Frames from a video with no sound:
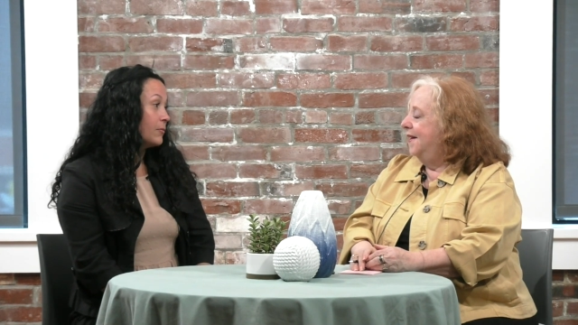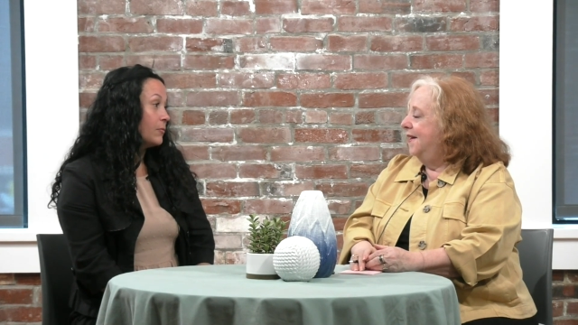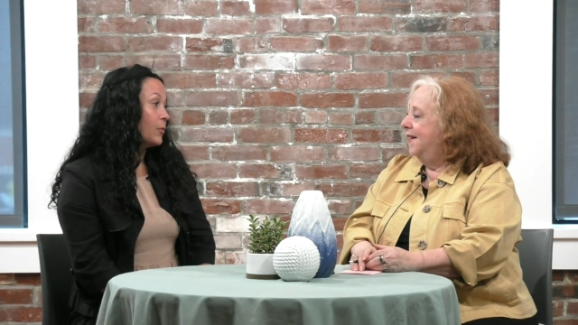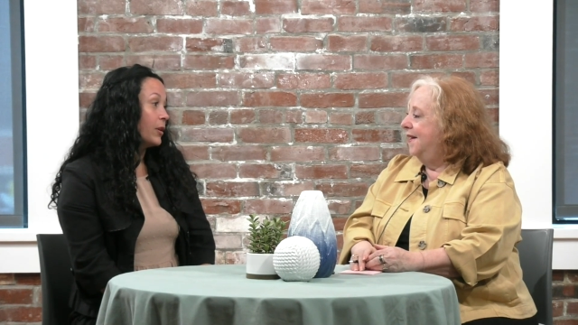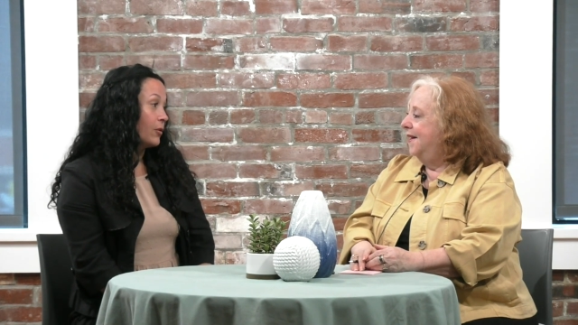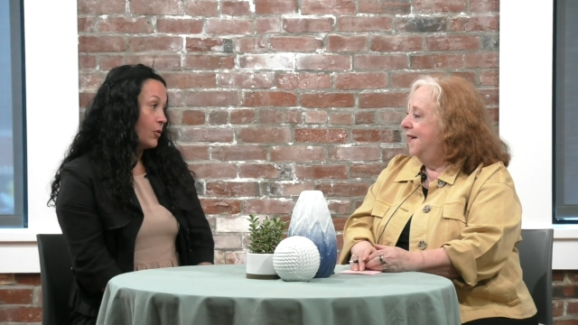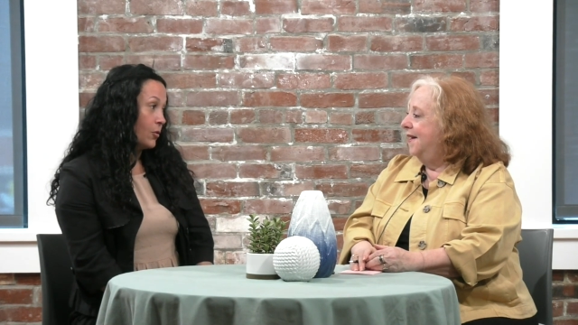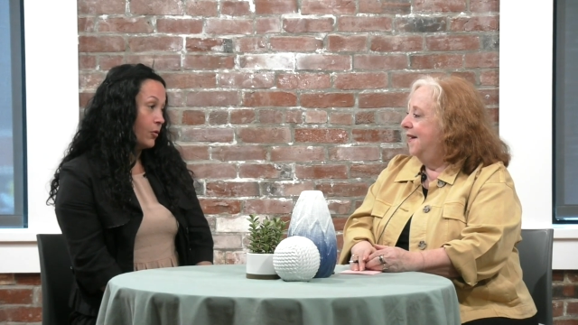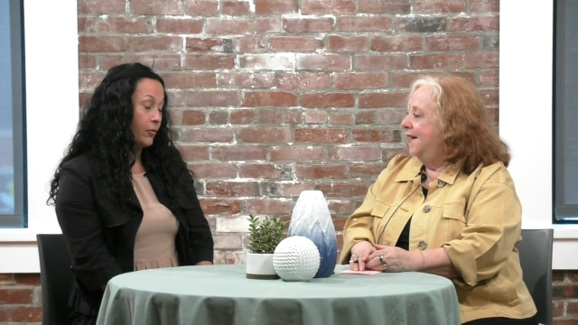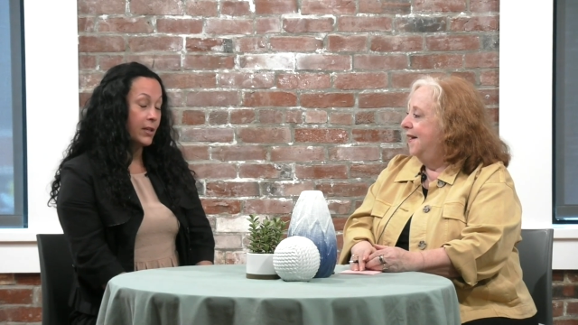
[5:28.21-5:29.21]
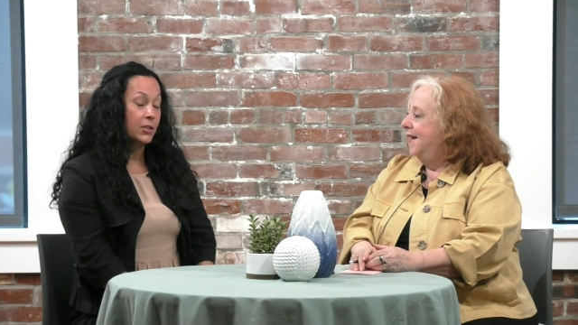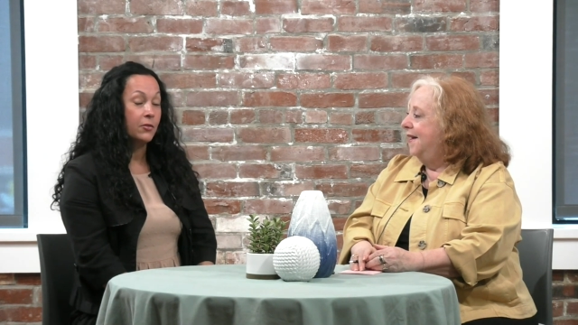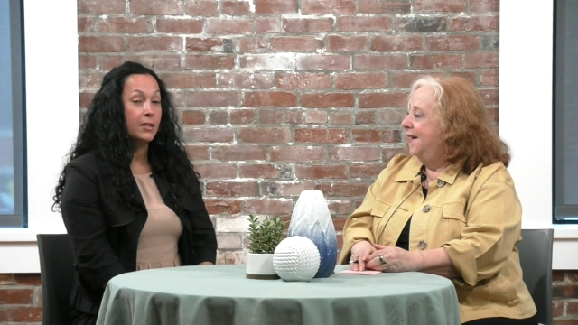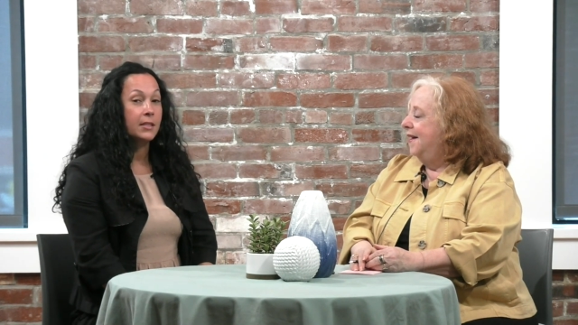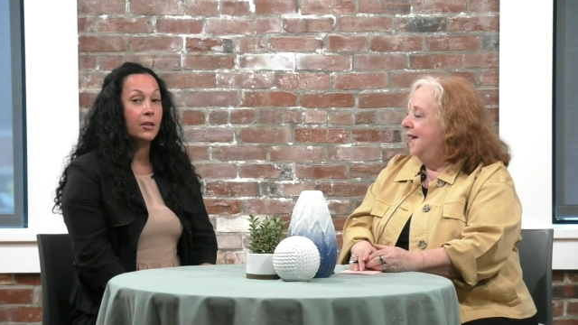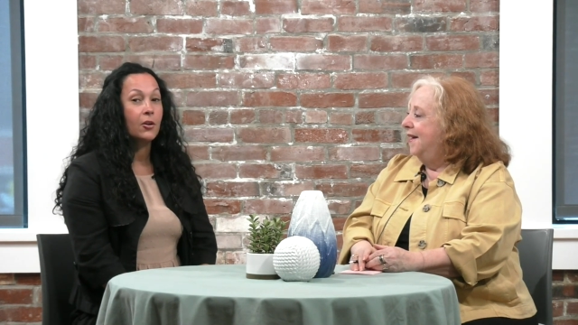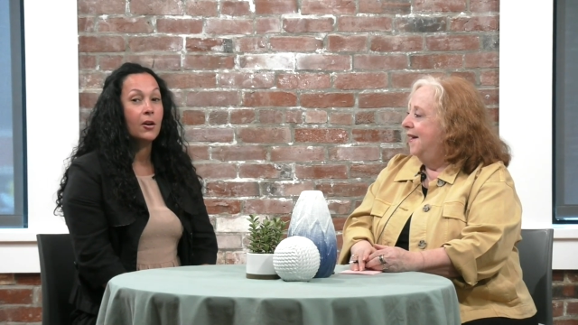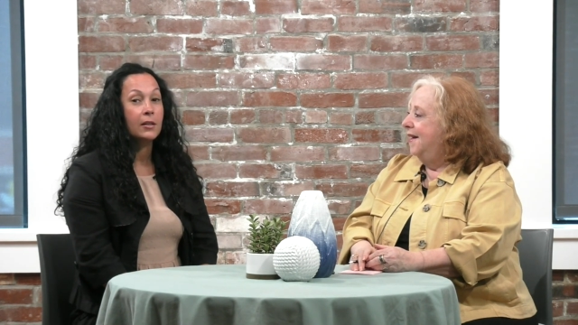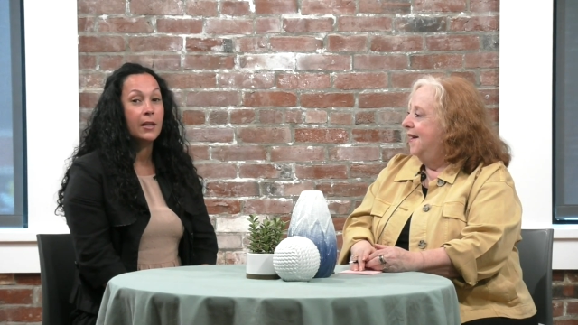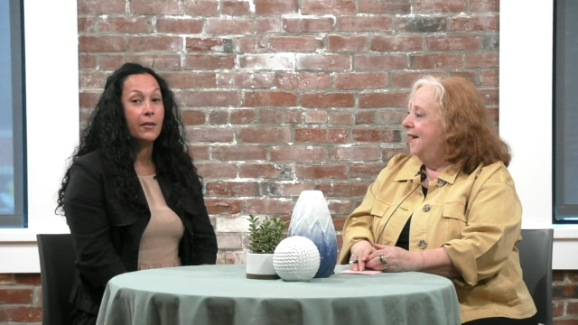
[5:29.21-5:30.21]
Speaker 1: one of the local restaurants there
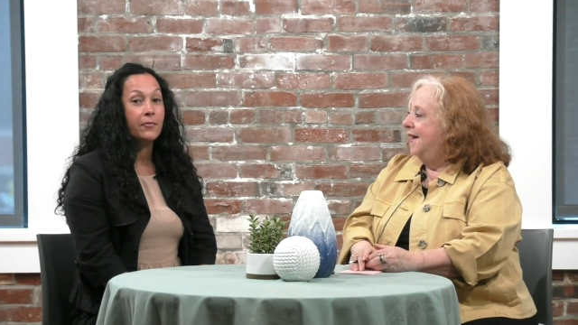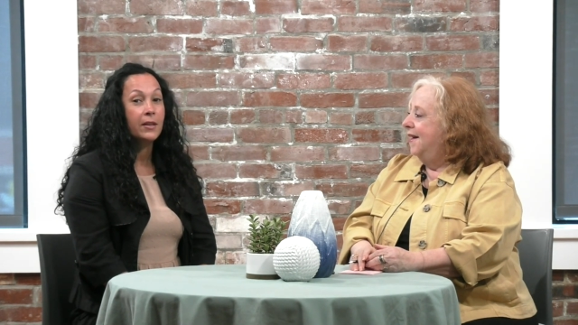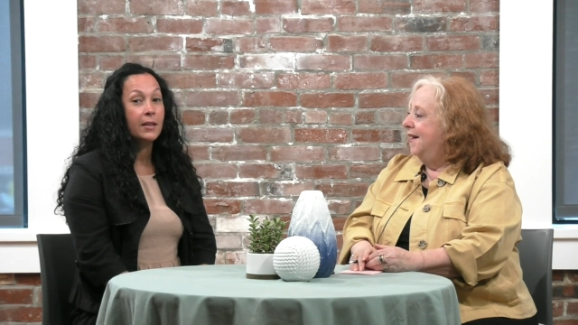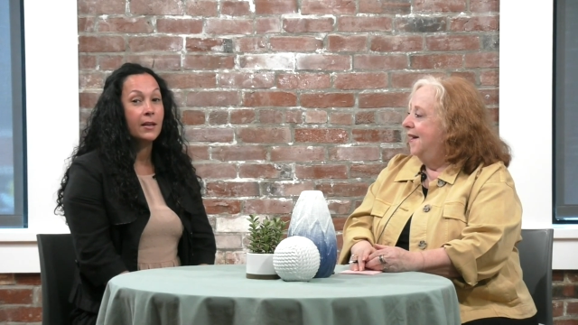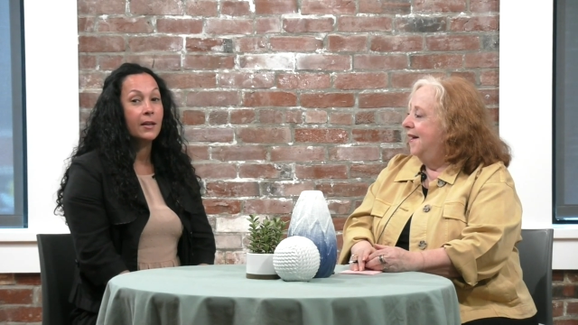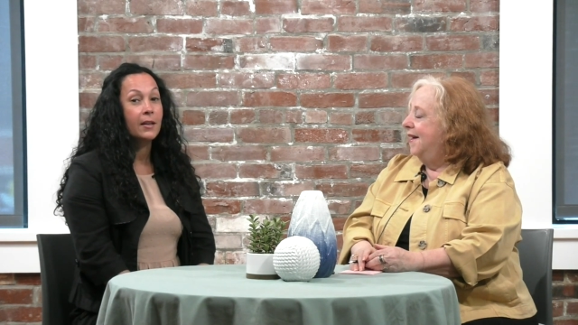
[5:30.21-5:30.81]
called La Fina,